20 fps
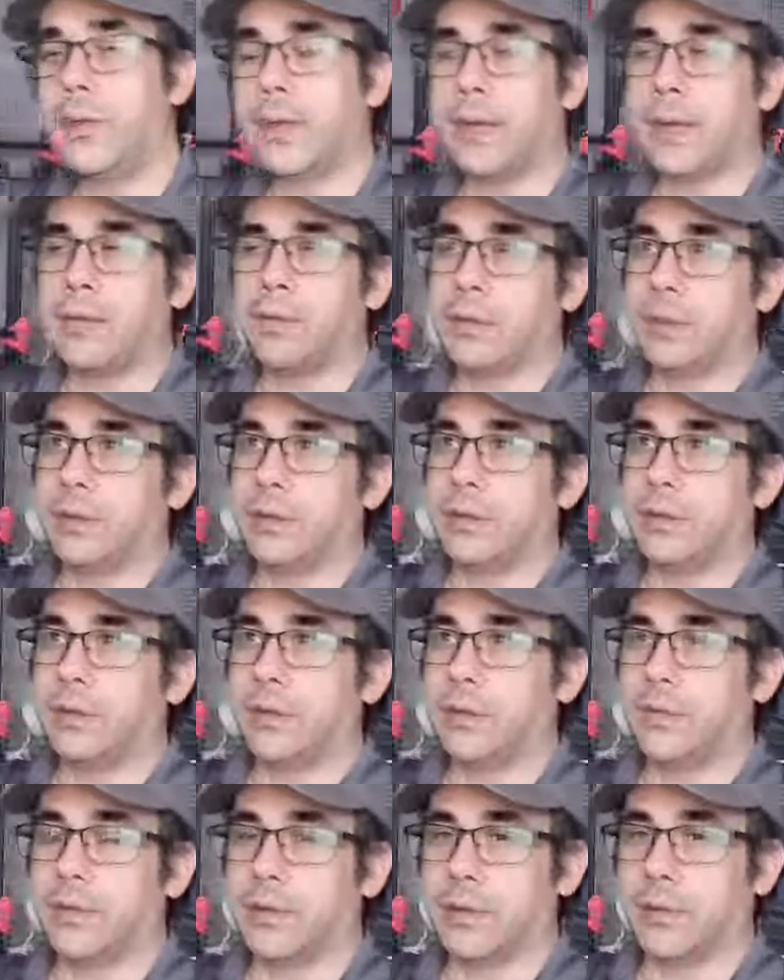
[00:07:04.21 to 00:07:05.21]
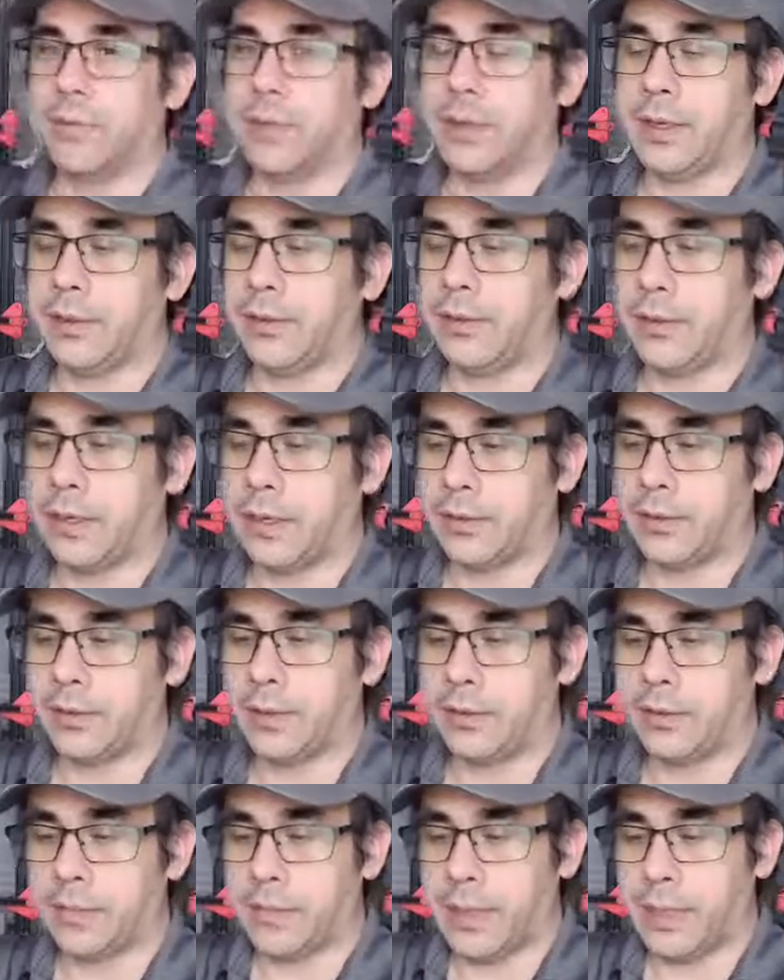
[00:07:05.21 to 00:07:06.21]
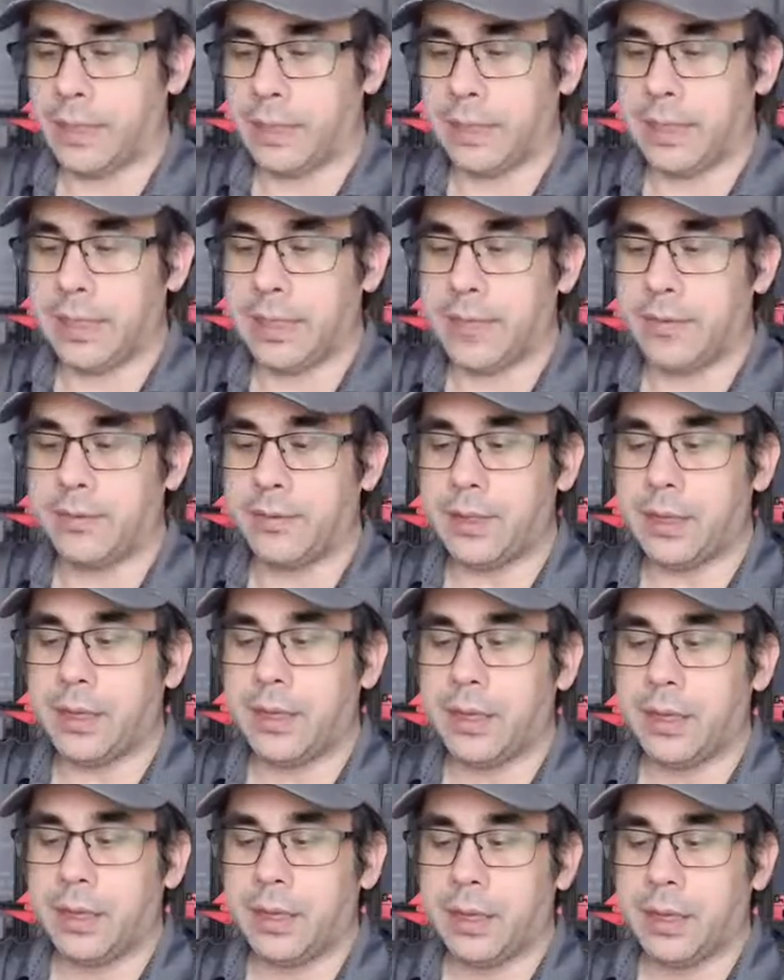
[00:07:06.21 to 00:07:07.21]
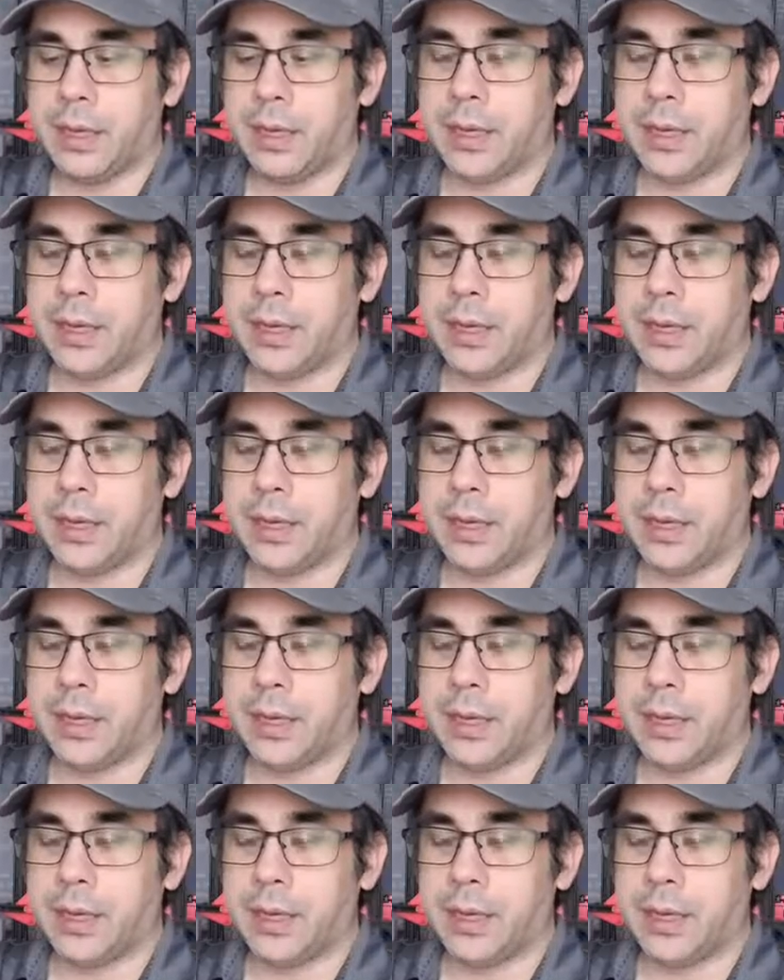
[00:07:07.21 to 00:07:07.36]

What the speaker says: thing I want to do for the VSS is make an easy,